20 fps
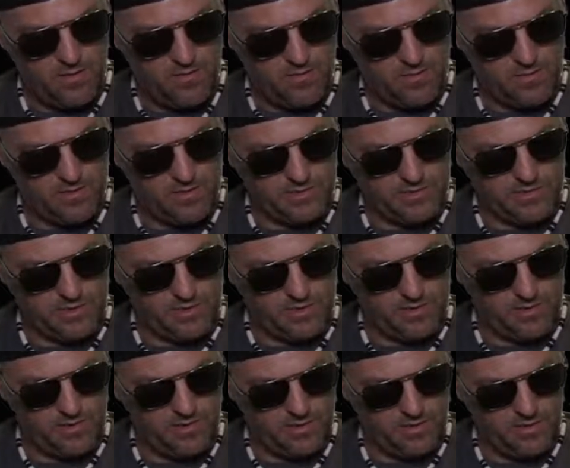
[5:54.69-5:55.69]
1
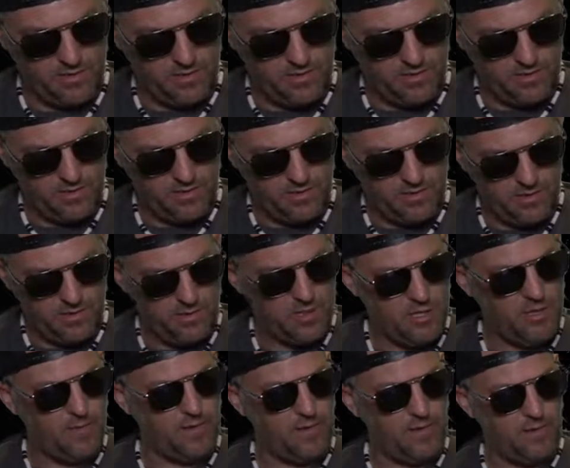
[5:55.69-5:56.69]
second.
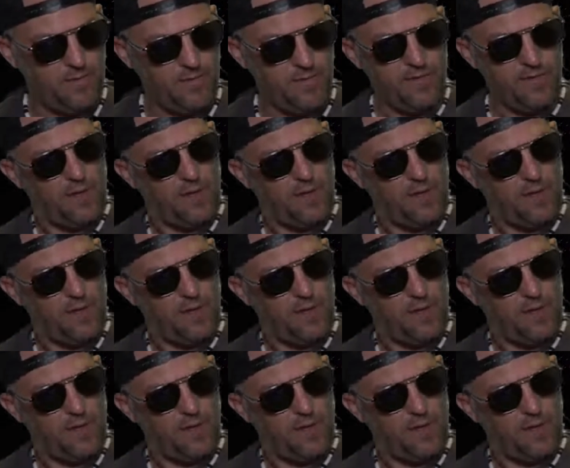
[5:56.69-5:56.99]
There we go.